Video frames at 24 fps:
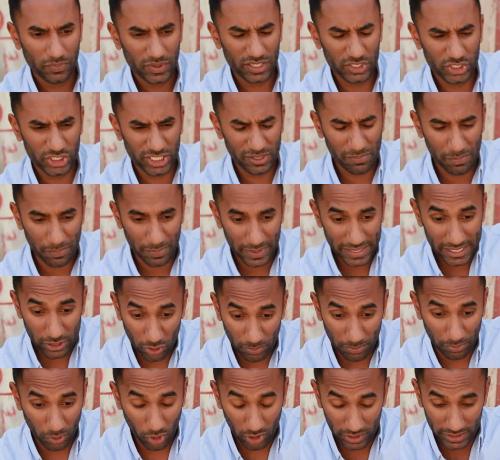she beat her
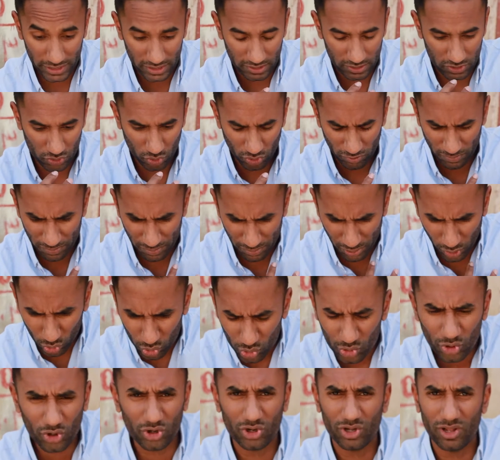body and sort of
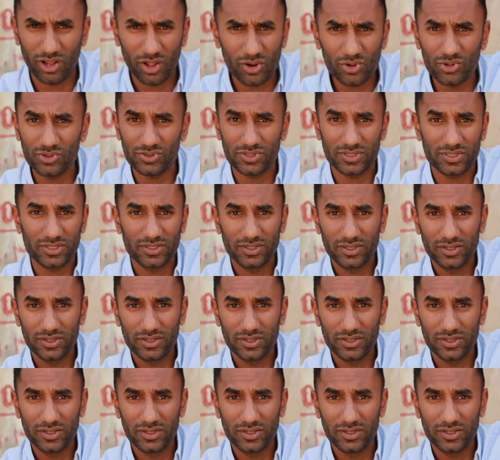pulled her clothes.